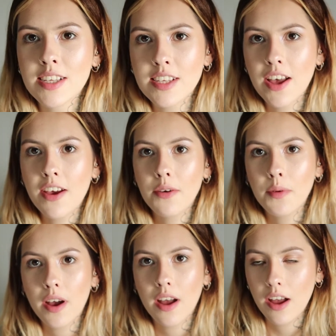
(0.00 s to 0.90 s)

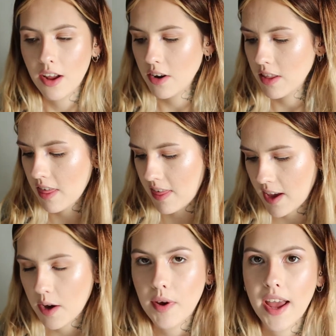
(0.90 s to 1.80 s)
So another
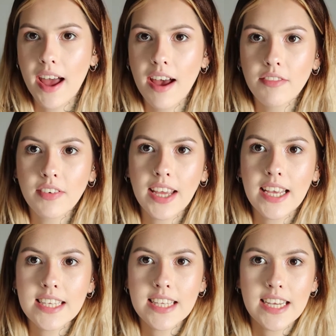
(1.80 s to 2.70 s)
thing we have
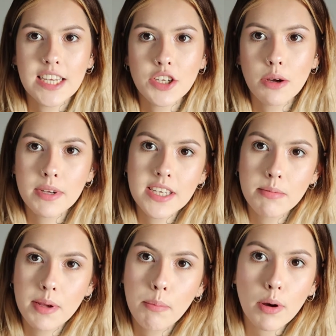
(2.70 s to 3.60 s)
is the Tomee
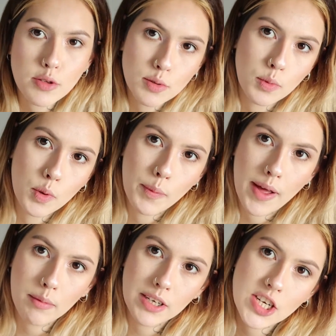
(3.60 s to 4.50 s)
Tippee bottle
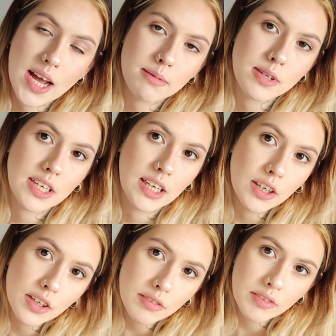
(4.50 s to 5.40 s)
warmer, which I absolutely
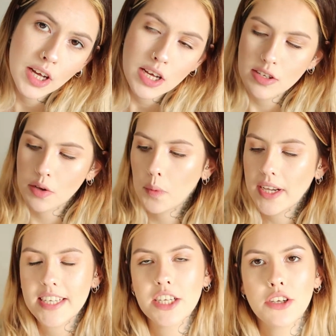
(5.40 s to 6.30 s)
love. So
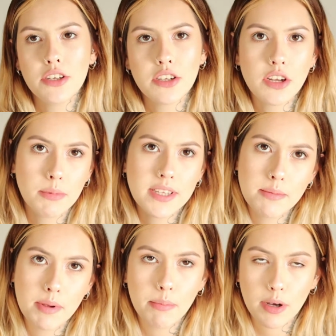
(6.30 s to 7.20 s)
we did use the Tomee
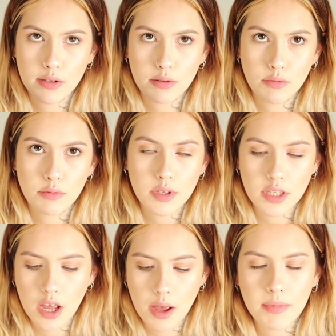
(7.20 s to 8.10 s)
Tippee bottles,
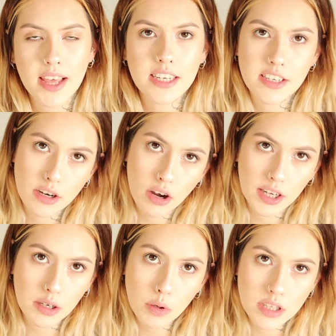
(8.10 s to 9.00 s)
the
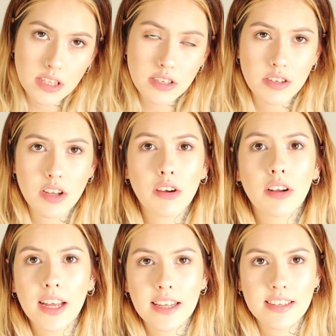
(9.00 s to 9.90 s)
anti-colic ones, because
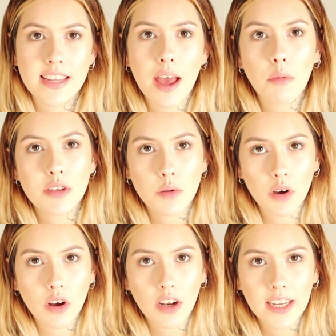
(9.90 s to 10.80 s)
Oakley, as I say, was
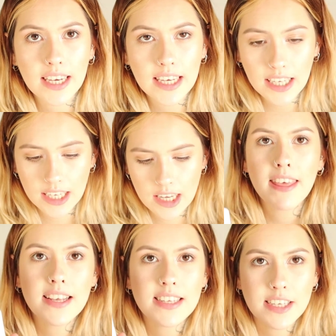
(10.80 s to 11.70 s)
quite colicky.
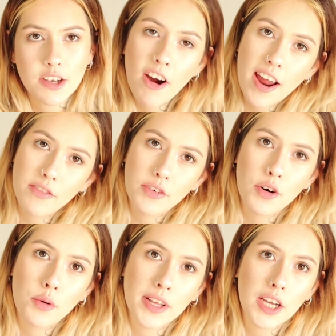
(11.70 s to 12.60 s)
This is great
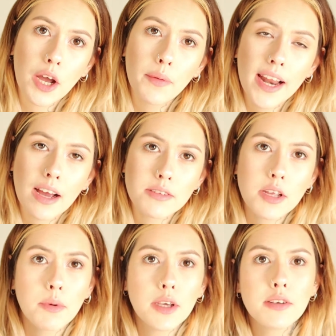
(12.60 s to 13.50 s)
for going out.
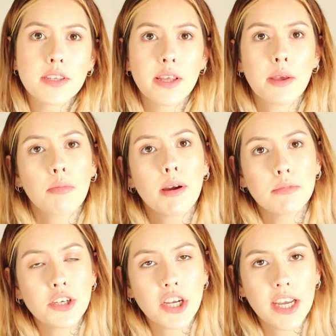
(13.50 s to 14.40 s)
So we use the prep
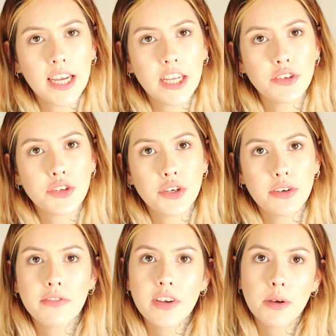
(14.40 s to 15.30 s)
machine to
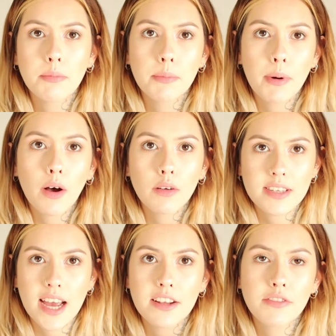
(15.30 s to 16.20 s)
fill up a bottle,
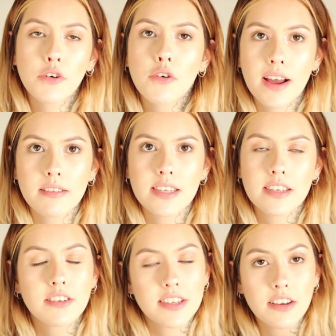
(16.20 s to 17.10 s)
say 4 ounces,
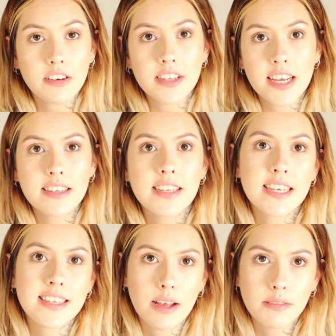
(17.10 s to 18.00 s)
because he has
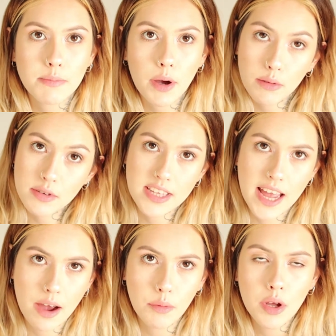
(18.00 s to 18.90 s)
6 ounce bottles
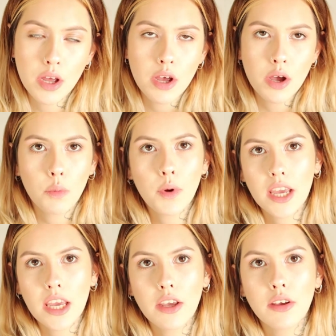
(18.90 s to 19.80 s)
now. We
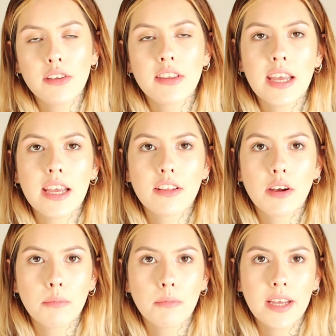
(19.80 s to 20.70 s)
use the
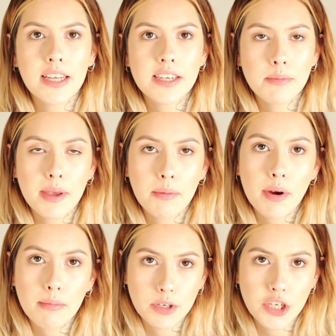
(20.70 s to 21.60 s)
Tomee Tippee
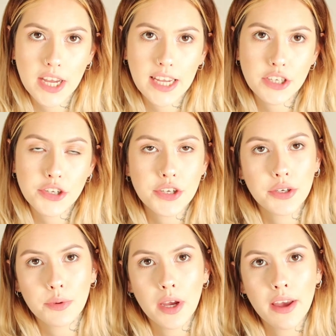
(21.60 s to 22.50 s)
prep machine
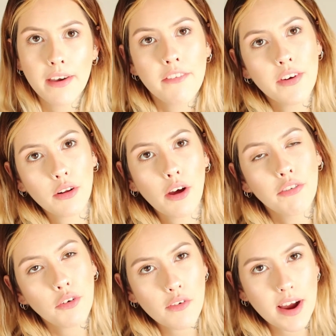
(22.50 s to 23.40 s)
to fill like
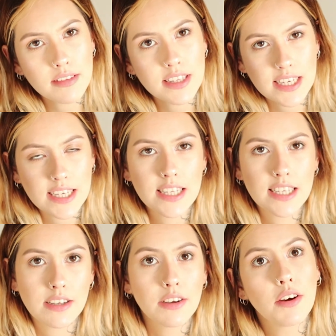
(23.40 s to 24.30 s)
4
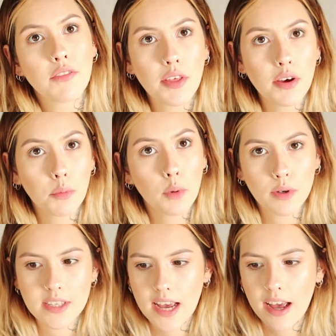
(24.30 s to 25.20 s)
ounces of the
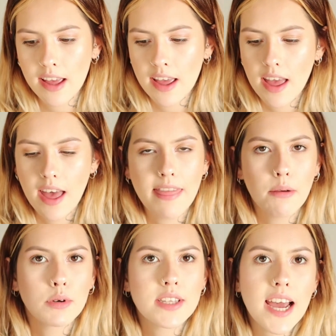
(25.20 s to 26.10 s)
water, and
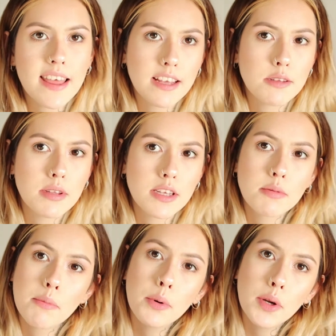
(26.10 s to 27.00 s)
then we'll take this with us
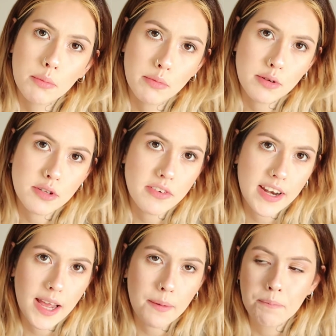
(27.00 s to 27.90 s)
with boiling water in
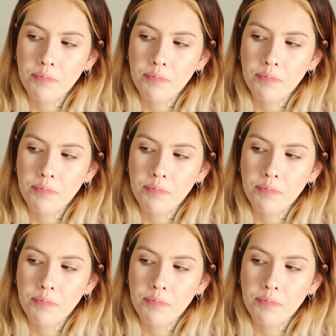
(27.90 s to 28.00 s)
it,